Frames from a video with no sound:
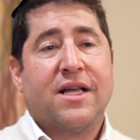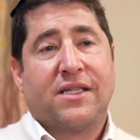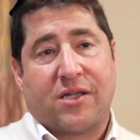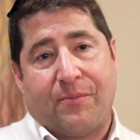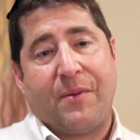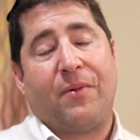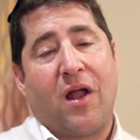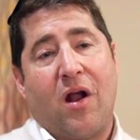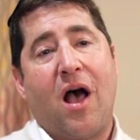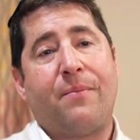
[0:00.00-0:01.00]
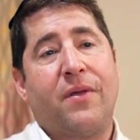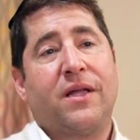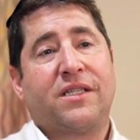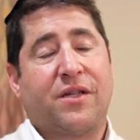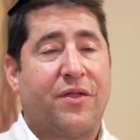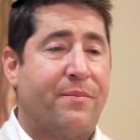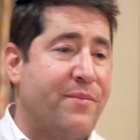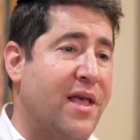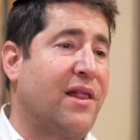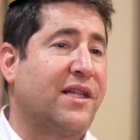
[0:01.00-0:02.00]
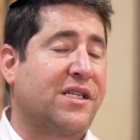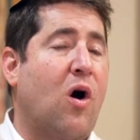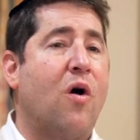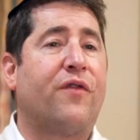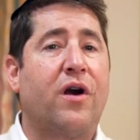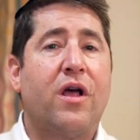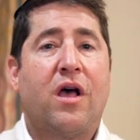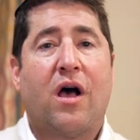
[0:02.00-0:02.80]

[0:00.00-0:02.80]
So people are up. So the meal is over.